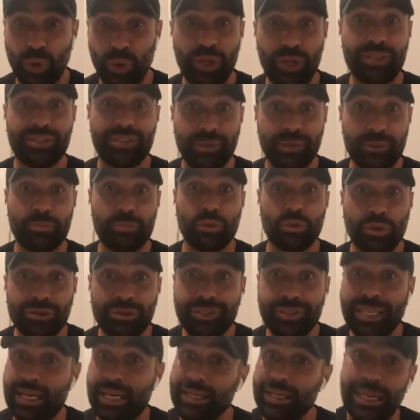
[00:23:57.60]
work to
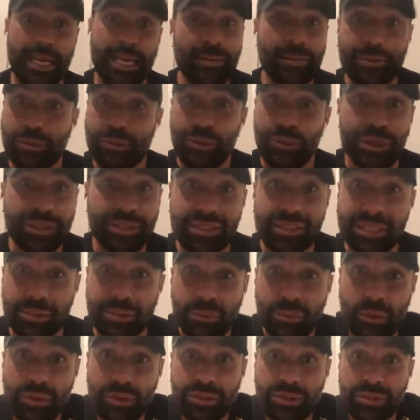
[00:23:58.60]
improving our game. And one
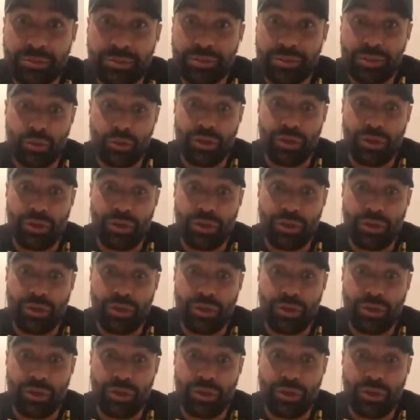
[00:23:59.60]
thing was